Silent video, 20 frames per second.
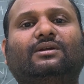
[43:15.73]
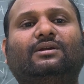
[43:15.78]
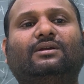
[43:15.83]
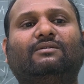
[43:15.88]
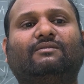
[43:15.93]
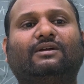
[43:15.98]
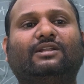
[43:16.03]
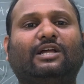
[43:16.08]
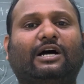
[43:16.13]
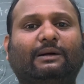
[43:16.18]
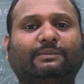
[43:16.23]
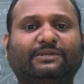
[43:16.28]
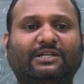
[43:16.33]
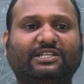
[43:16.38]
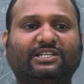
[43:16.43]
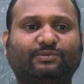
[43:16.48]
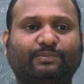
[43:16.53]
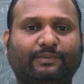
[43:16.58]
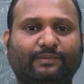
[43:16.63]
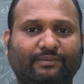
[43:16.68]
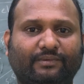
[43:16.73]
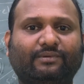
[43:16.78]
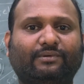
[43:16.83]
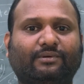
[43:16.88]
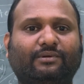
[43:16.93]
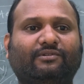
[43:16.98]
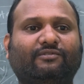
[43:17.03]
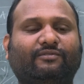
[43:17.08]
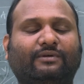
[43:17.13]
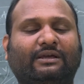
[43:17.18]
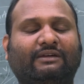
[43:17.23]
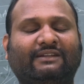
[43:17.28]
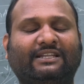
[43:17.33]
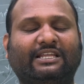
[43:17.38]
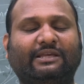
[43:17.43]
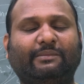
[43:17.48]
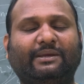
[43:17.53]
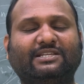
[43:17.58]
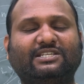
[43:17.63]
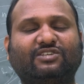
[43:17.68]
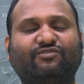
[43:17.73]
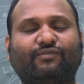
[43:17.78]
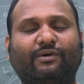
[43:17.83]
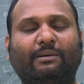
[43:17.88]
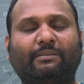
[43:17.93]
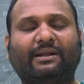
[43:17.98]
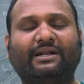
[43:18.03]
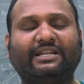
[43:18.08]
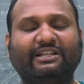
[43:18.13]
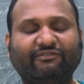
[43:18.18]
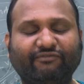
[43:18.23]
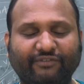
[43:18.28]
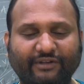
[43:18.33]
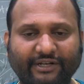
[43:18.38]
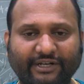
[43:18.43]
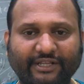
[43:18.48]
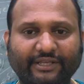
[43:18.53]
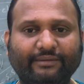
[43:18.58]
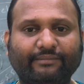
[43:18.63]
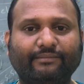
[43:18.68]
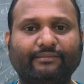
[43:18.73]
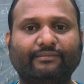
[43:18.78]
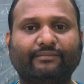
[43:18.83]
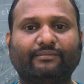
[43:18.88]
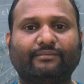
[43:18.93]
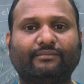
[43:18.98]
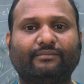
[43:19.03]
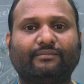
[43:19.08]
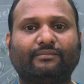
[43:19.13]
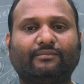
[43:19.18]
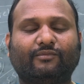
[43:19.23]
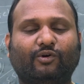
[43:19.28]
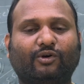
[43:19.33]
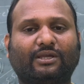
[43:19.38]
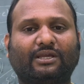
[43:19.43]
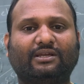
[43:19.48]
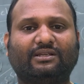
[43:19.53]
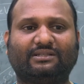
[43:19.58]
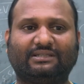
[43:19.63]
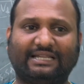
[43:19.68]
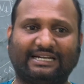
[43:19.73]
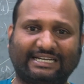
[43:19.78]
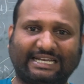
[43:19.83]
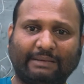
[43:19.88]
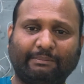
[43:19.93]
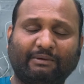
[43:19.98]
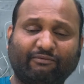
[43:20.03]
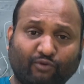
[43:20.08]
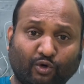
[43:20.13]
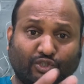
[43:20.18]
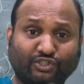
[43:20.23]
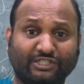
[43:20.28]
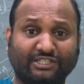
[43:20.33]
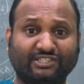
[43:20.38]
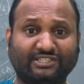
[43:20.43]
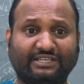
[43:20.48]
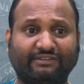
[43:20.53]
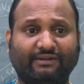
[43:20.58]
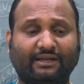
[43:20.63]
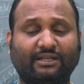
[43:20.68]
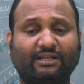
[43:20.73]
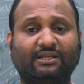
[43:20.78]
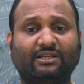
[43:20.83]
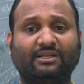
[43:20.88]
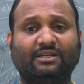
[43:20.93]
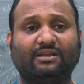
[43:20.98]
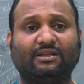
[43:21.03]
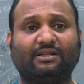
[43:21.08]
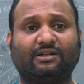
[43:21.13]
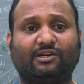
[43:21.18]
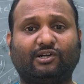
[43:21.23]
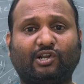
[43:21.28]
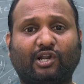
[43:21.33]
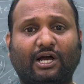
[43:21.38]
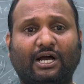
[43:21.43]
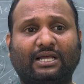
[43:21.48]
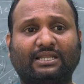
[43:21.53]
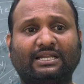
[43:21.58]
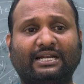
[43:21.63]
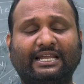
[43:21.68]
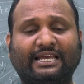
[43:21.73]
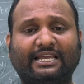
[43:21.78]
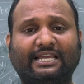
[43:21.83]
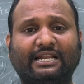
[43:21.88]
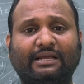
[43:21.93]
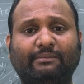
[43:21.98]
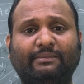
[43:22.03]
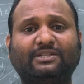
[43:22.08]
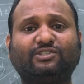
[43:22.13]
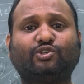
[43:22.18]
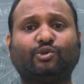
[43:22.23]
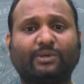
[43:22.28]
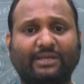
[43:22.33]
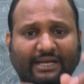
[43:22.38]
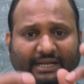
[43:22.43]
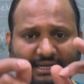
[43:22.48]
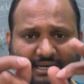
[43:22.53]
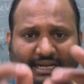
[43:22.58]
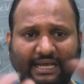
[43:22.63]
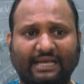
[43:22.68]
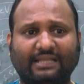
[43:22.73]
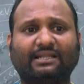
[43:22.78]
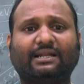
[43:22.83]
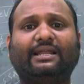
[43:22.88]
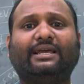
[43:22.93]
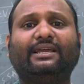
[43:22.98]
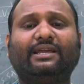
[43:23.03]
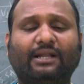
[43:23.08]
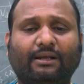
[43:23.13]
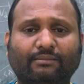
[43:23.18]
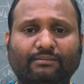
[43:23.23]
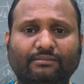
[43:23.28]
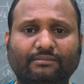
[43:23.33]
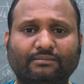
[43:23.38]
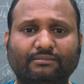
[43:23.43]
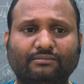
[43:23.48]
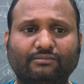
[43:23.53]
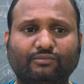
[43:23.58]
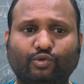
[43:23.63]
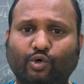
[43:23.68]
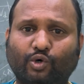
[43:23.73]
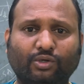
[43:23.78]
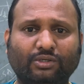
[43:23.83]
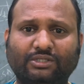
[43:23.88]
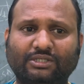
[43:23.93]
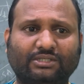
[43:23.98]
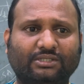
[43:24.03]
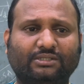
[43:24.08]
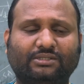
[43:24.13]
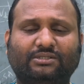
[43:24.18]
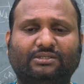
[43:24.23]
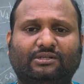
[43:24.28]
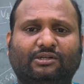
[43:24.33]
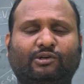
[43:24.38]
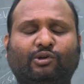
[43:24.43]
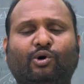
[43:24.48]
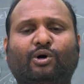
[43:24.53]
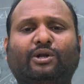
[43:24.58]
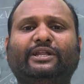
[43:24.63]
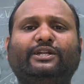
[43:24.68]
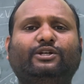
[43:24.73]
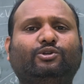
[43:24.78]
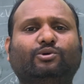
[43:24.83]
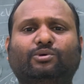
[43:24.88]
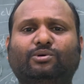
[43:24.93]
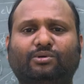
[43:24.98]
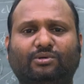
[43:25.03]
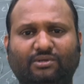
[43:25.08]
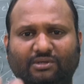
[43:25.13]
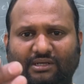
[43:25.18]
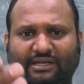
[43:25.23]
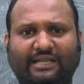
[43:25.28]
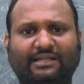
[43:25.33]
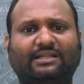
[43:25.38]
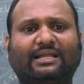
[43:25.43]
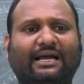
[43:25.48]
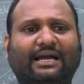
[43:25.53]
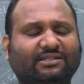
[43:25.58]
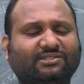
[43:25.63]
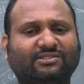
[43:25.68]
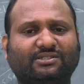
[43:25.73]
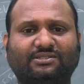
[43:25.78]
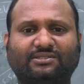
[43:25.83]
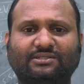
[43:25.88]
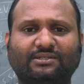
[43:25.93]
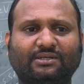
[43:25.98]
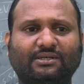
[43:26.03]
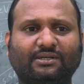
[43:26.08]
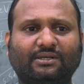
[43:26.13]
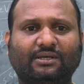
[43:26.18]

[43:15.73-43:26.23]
When the object is, the image is formed at infinity. Okay, that type of question is given. Draw the diagram means you can draw the diagram. Don't, no need to write the answers.